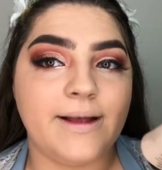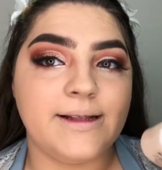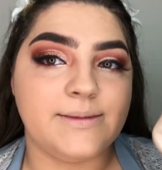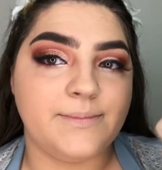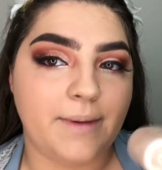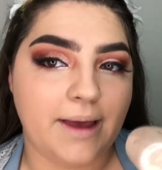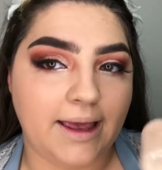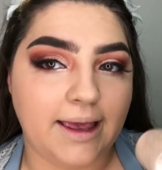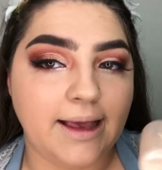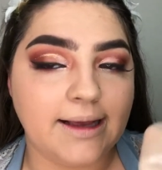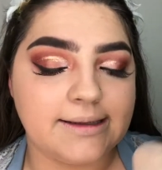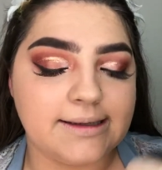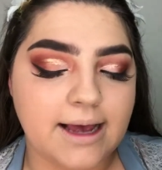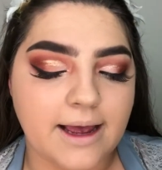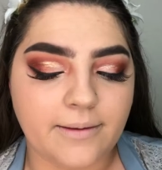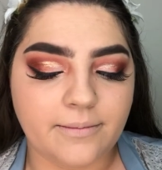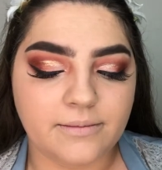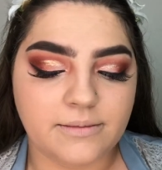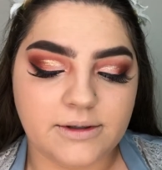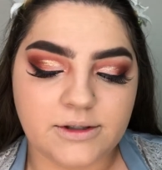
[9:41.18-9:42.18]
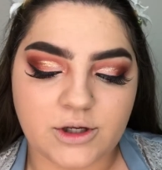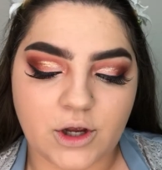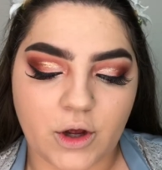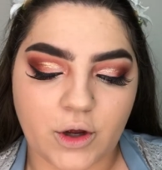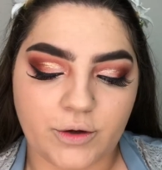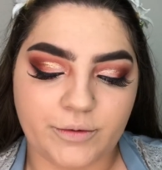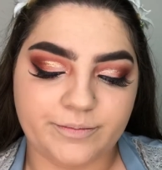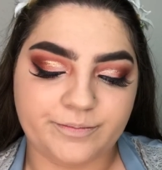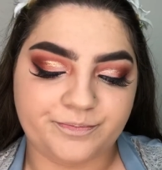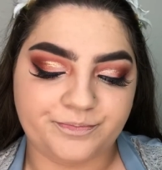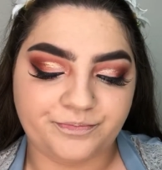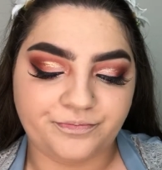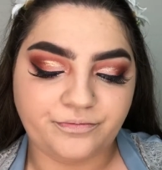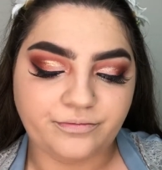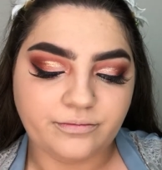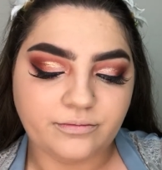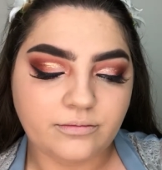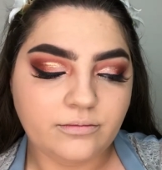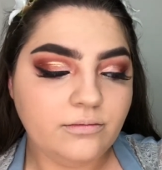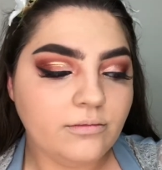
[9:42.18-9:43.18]
it's baking time, so
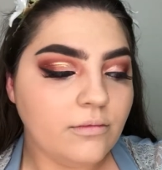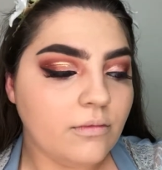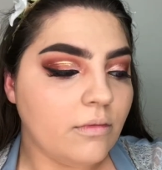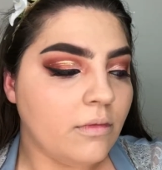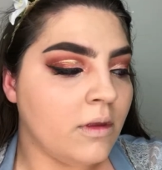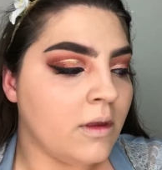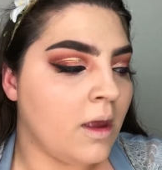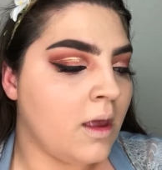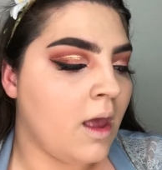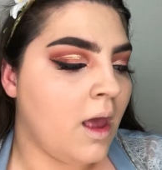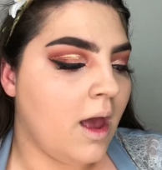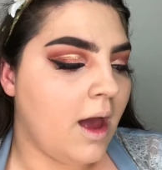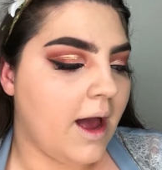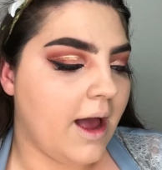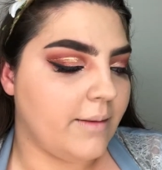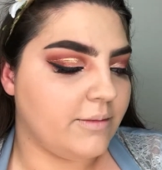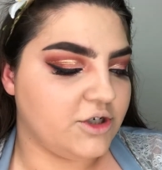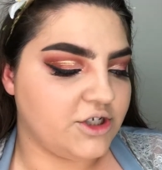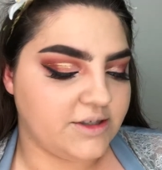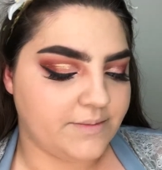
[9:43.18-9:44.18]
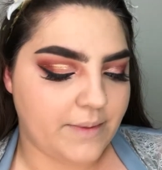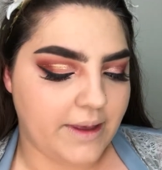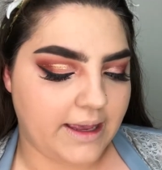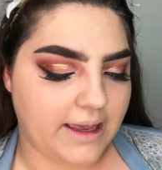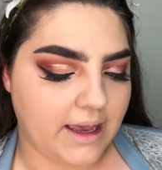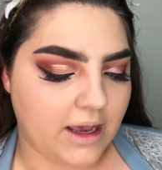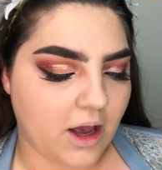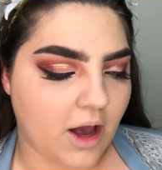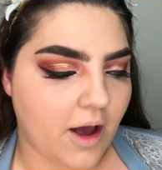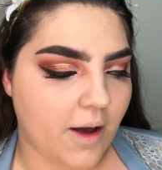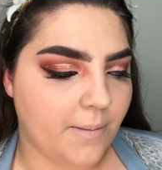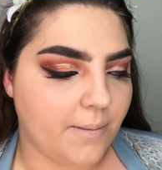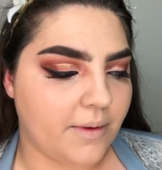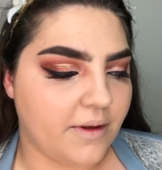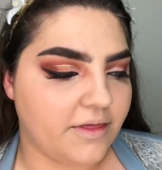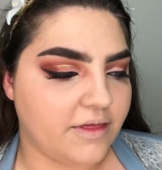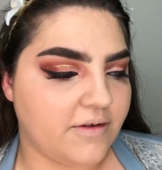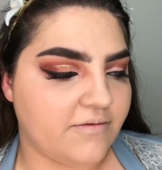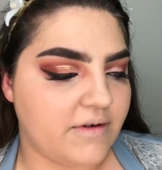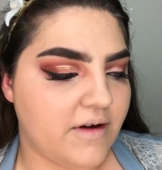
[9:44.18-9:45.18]
I'm just picking up
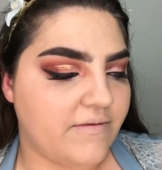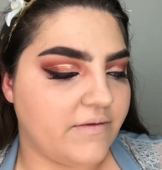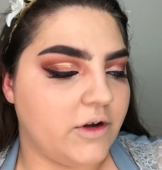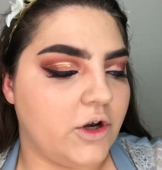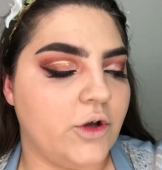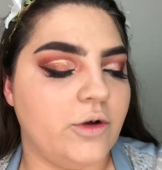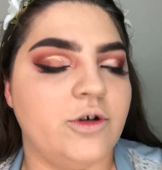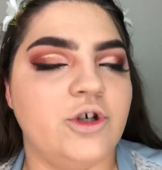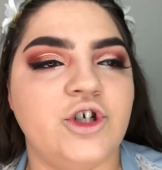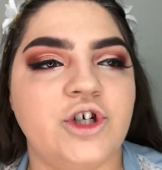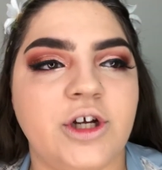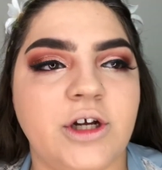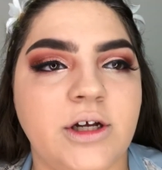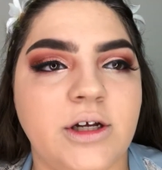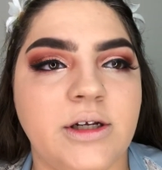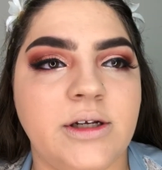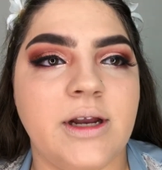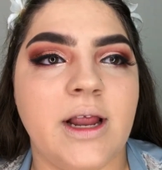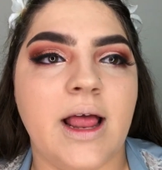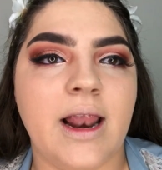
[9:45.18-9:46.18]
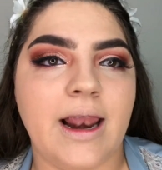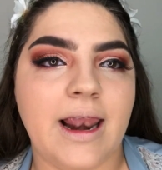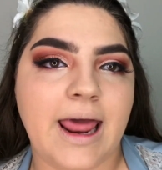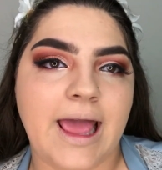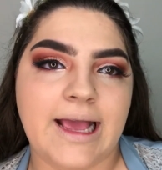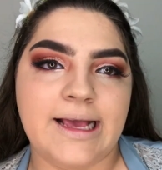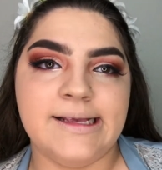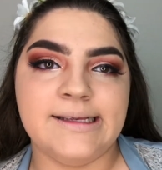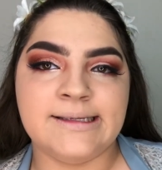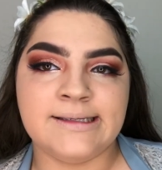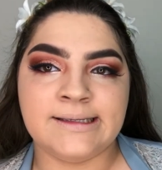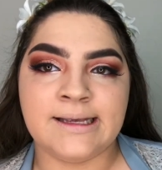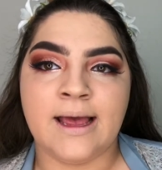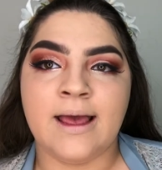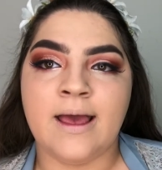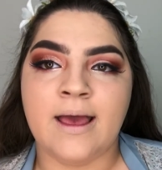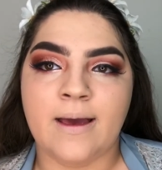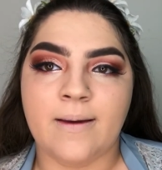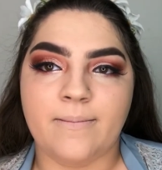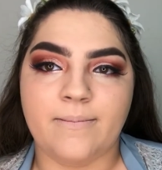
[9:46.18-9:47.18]
the Revolution Lace
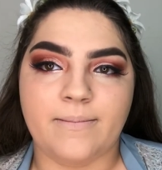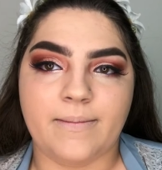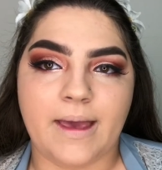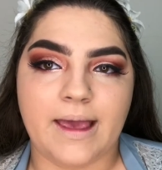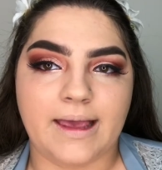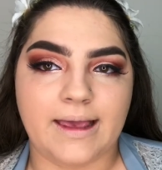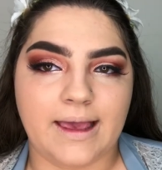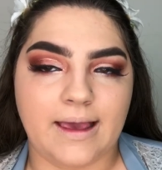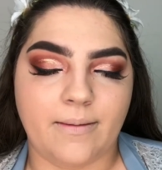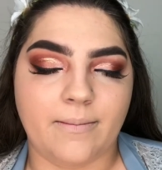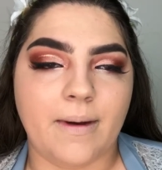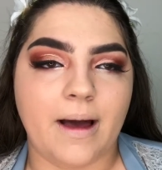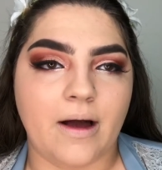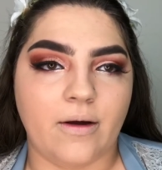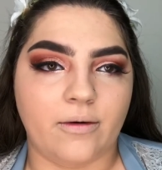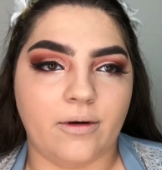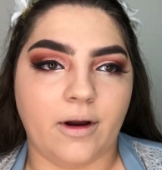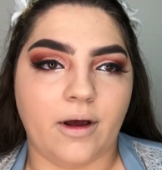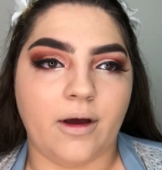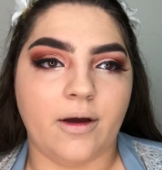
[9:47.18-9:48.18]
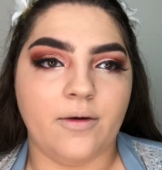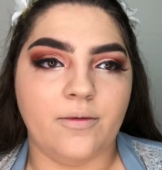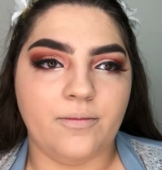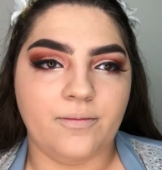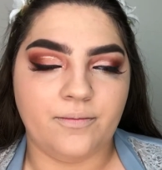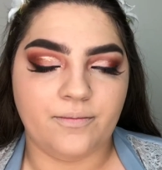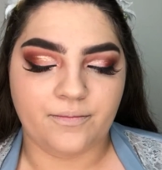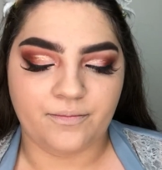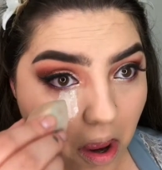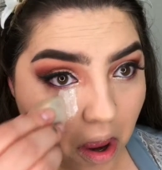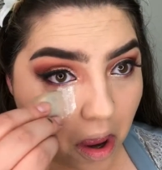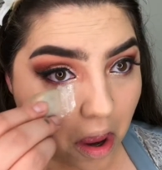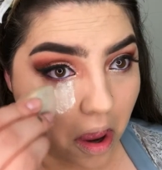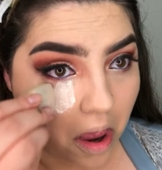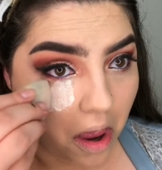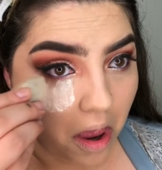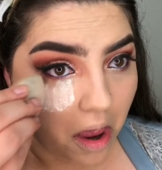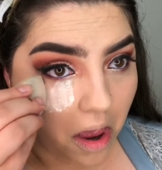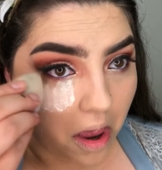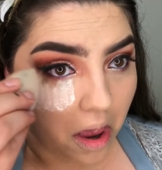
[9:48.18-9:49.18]
Baking Powder.
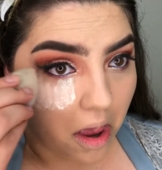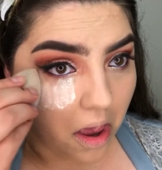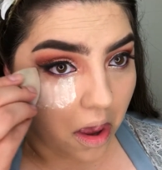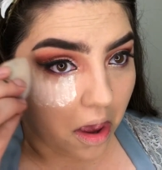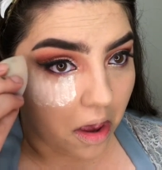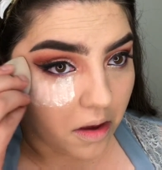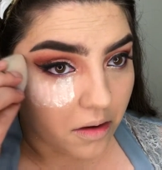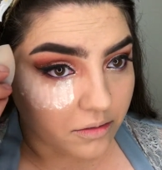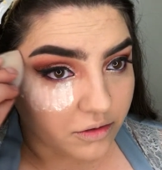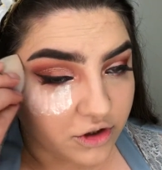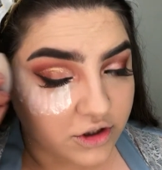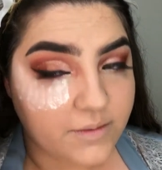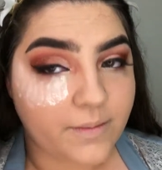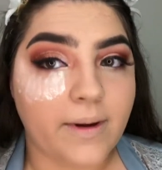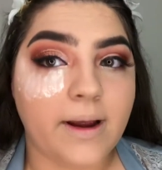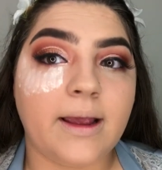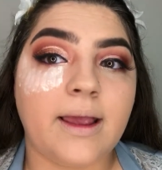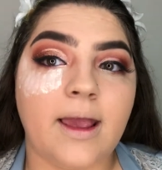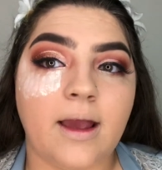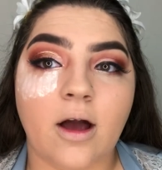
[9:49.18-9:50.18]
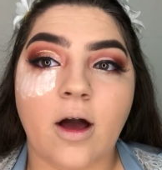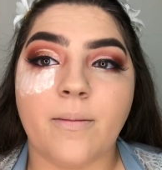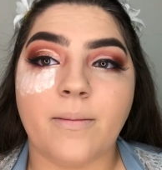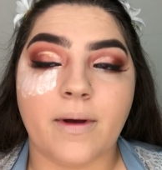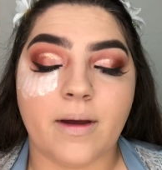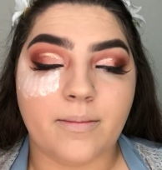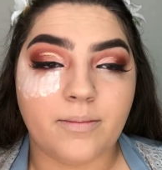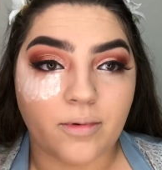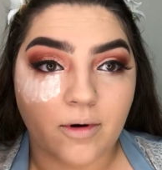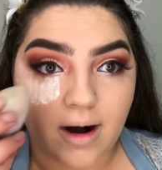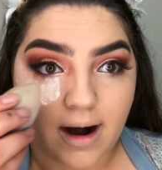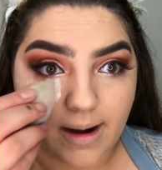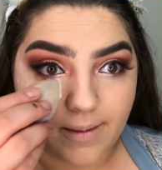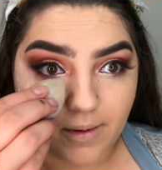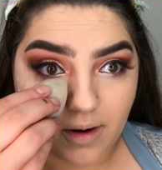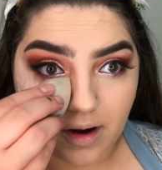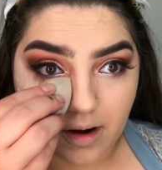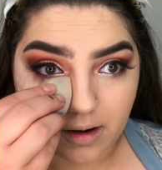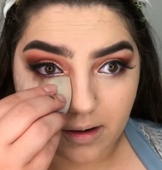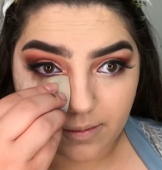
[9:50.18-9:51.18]
Just picking up a
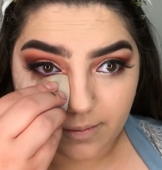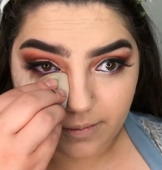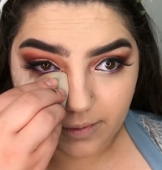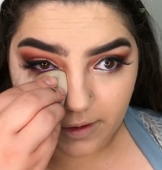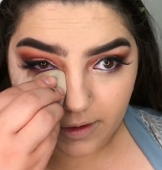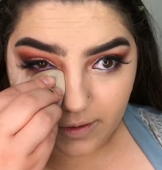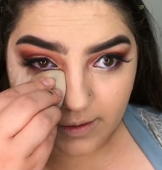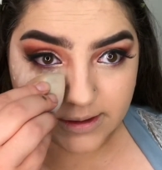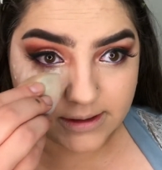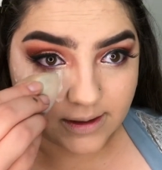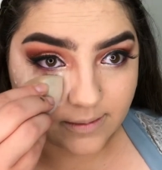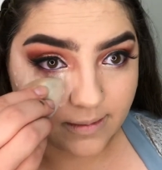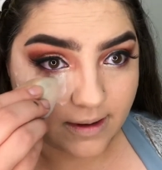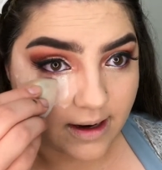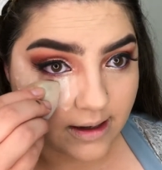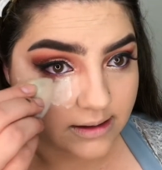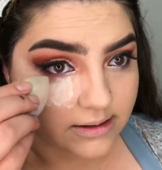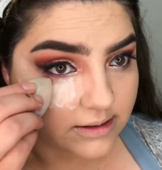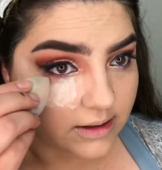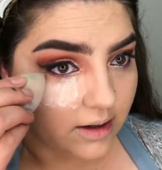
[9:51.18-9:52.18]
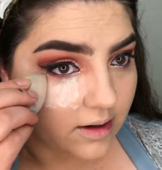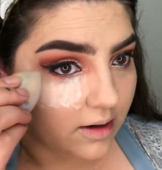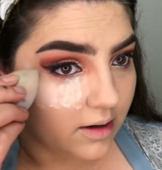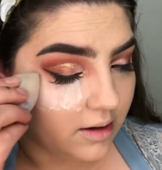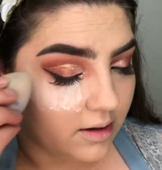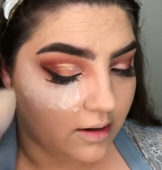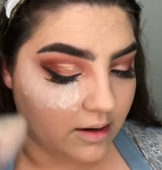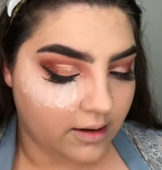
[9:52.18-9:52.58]
Primark Beauty Blender.